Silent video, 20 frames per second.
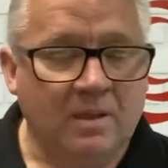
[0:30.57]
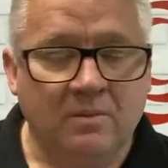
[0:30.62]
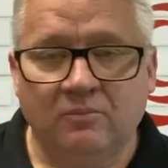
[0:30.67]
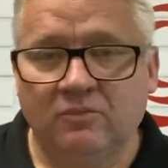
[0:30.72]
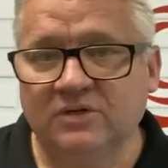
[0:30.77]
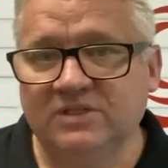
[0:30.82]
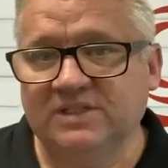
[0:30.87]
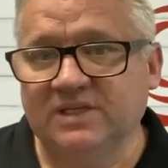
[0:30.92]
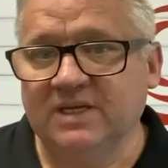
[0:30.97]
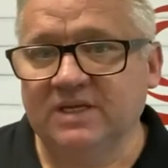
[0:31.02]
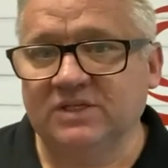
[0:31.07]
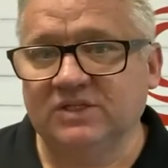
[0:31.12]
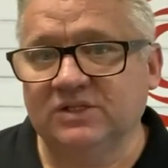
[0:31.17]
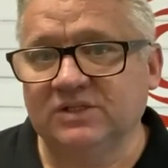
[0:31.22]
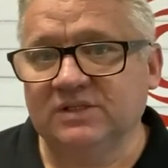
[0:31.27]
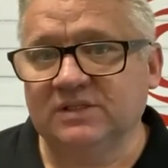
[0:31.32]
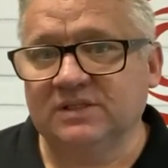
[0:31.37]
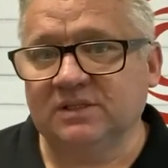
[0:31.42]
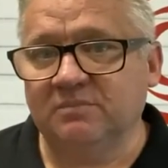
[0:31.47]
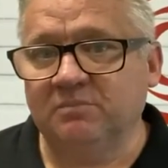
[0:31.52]

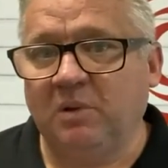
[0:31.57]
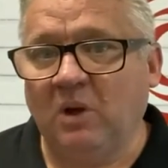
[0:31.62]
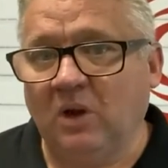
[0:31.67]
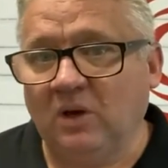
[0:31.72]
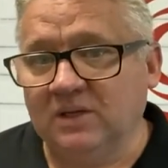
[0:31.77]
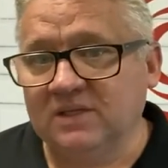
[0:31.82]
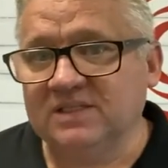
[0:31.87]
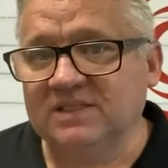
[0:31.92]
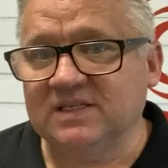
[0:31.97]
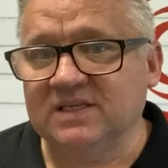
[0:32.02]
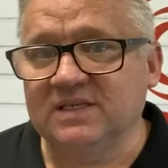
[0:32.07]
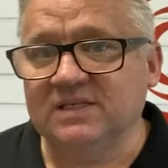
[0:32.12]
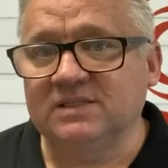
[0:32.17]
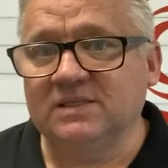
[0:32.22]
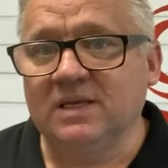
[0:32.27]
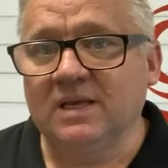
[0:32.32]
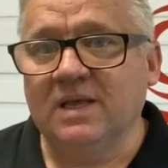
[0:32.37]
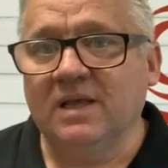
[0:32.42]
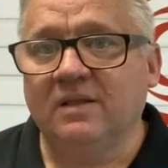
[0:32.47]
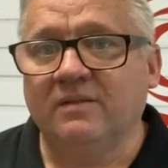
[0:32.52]
procedures and
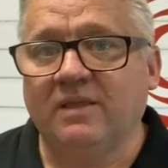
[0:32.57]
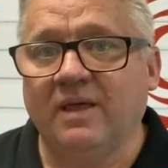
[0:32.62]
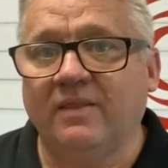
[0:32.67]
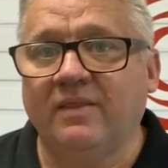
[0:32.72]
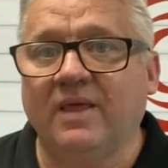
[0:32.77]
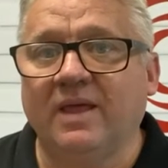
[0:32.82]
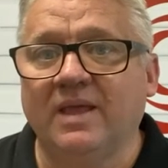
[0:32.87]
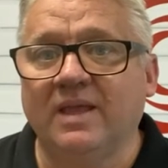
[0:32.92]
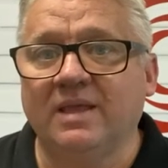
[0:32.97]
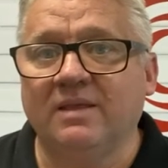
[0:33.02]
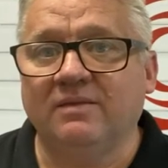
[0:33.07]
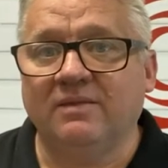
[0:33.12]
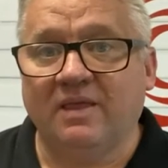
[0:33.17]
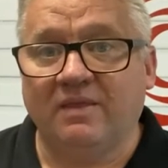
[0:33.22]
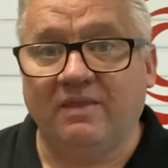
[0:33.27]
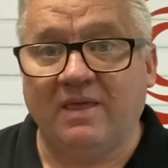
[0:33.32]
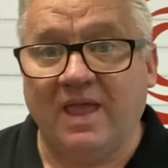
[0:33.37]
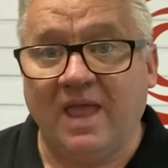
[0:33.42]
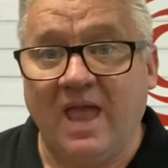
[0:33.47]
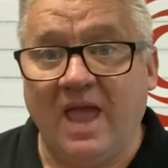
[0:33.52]
policies that
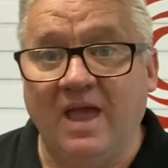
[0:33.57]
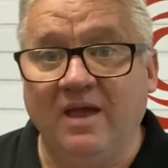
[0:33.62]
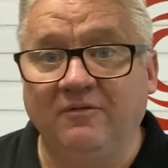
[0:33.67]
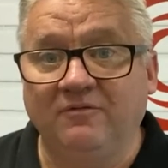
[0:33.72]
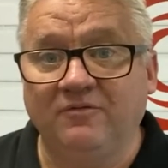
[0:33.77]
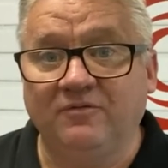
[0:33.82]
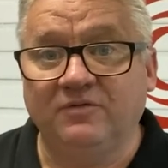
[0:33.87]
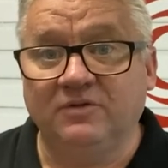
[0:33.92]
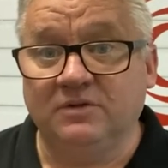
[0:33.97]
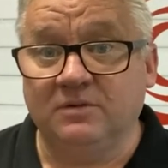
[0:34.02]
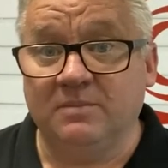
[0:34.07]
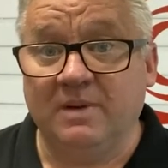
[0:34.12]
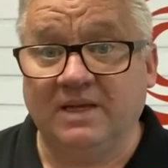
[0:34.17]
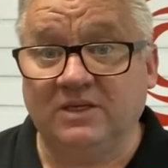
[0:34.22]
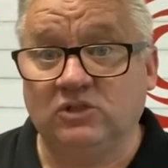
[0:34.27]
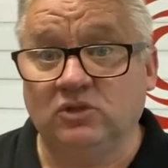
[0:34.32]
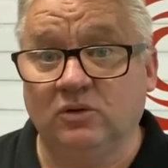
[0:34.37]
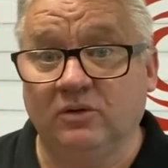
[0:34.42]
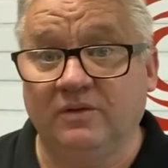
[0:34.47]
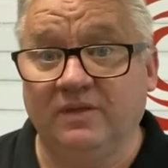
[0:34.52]
they have to make
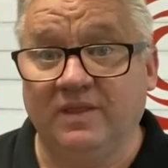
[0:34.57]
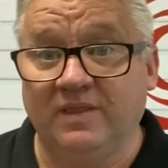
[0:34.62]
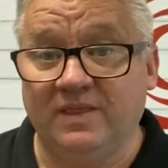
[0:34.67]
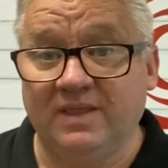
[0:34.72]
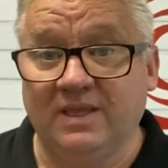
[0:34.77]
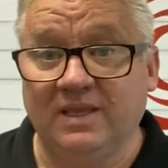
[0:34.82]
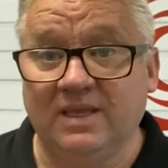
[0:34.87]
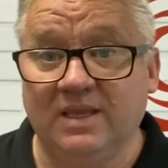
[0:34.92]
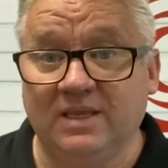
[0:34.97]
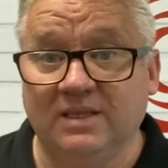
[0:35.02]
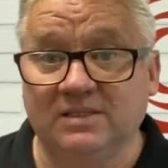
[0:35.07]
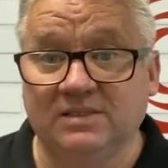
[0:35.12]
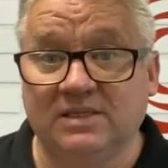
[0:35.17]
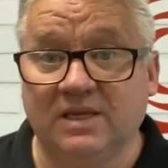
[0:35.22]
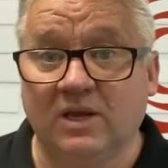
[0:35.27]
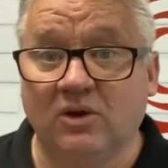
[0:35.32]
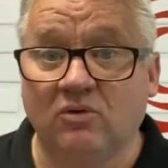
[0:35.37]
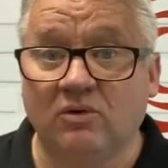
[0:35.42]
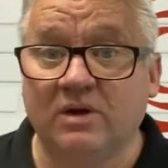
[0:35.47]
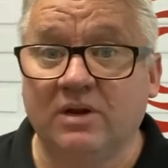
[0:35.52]
sure that the
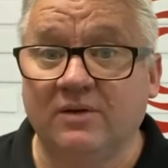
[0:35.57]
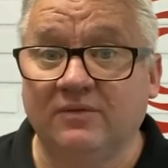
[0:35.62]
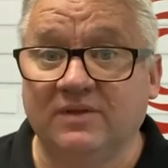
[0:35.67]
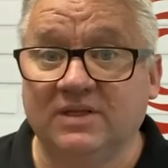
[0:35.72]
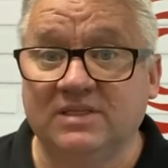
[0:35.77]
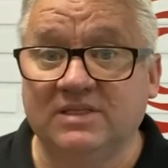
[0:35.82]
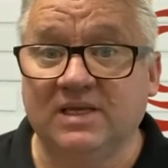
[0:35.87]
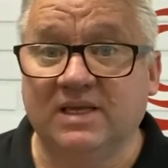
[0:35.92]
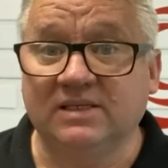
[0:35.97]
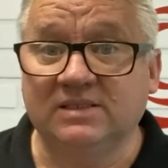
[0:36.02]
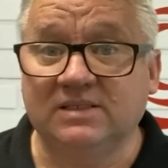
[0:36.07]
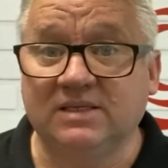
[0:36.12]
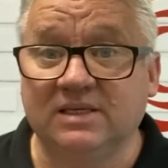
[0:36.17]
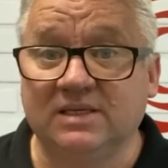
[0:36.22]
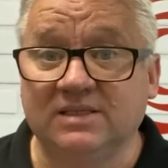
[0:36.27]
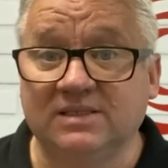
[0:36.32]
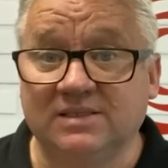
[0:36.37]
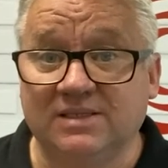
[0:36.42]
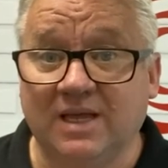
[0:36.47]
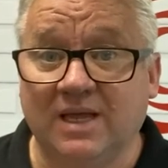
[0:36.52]
integrity of the testing
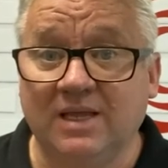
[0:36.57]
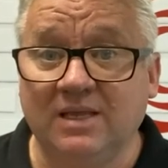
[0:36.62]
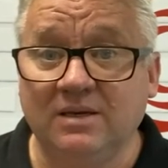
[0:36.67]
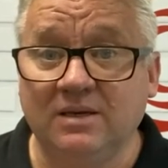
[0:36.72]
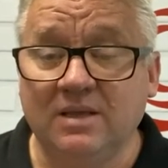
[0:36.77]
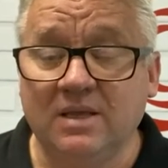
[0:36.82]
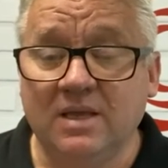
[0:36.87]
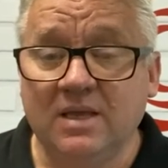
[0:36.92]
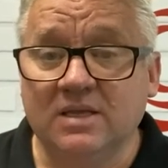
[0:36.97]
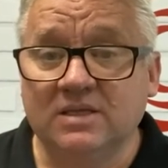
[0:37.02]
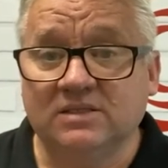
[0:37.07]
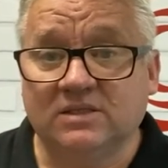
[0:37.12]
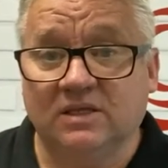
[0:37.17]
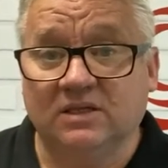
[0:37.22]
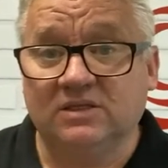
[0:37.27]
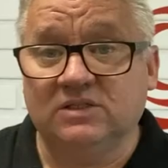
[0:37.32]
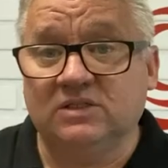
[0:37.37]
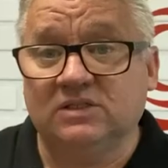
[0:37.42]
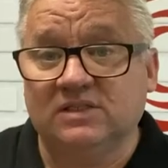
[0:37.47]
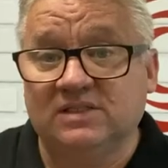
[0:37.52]
is done, so
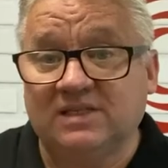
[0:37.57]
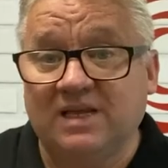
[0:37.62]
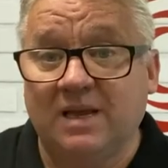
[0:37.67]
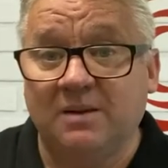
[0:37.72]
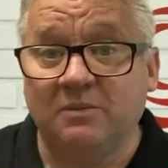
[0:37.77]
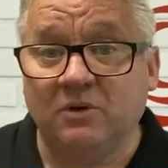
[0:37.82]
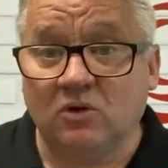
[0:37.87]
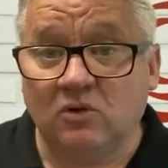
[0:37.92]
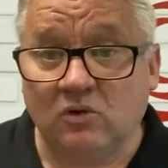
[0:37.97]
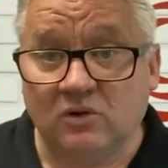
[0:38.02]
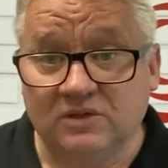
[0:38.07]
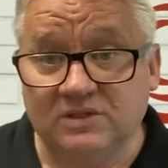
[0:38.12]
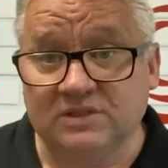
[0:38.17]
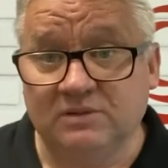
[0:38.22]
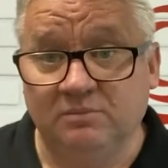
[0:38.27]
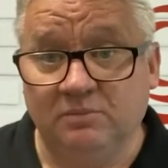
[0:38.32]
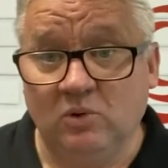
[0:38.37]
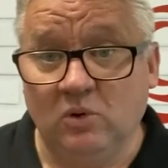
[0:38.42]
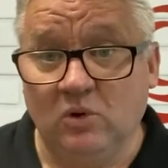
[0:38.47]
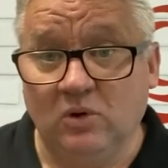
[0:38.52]
it's the same across the
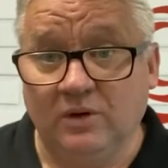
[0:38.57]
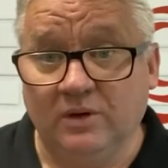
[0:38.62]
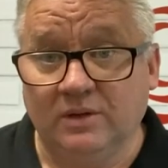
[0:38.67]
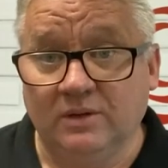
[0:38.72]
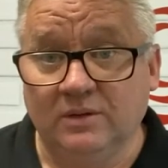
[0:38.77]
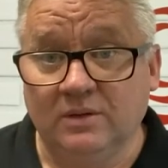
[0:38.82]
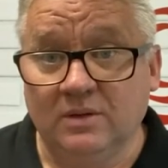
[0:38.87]
board.